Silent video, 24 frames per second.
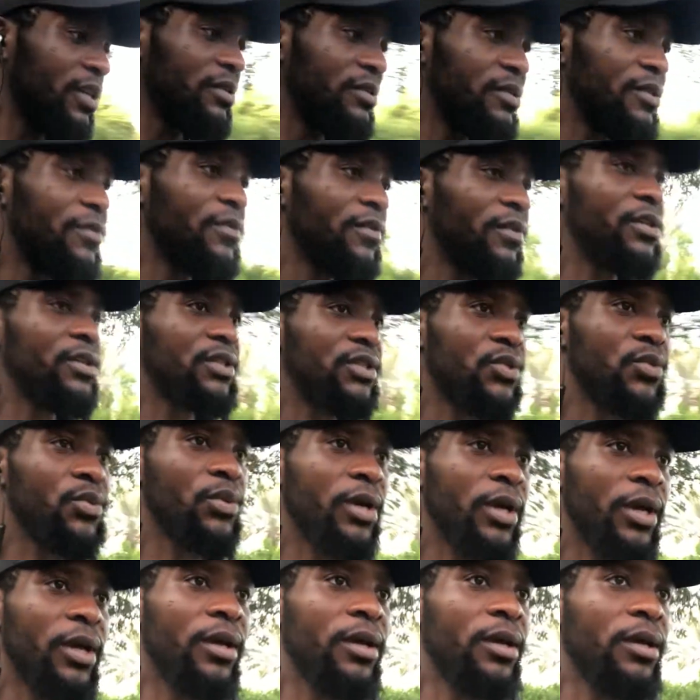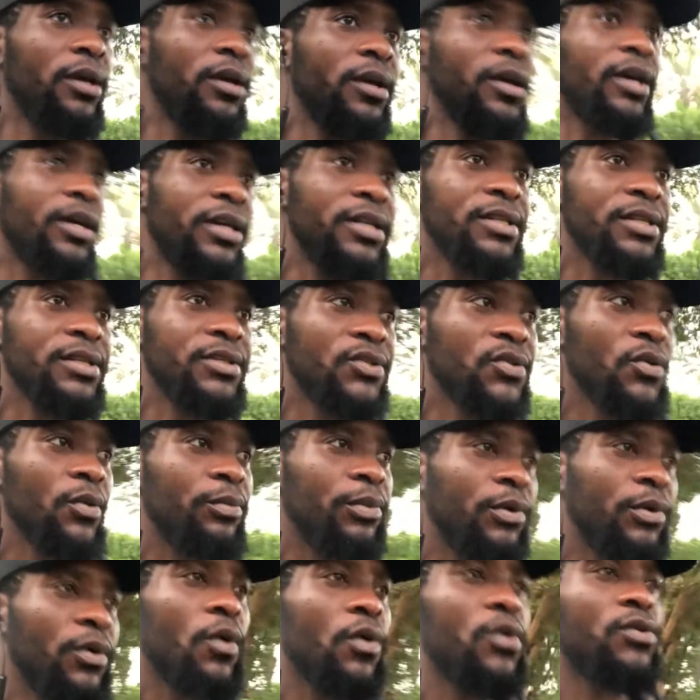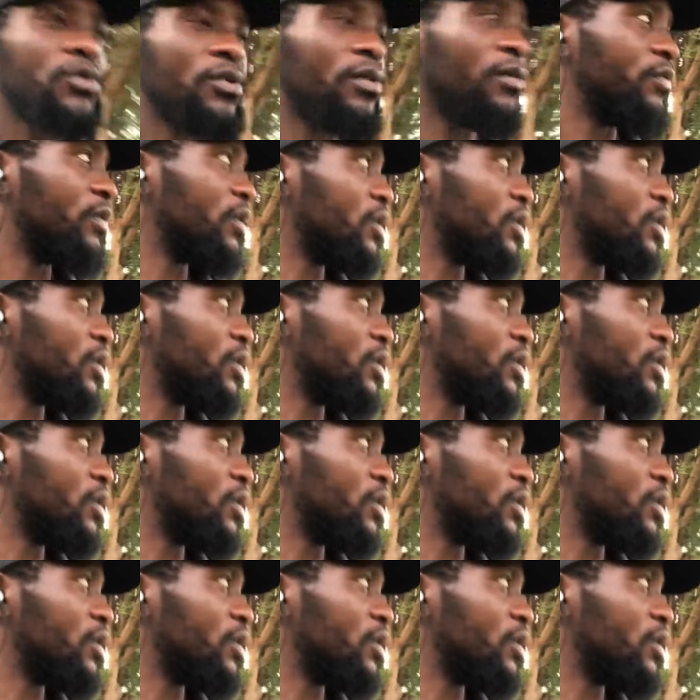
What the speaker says: different way, and it's all because of the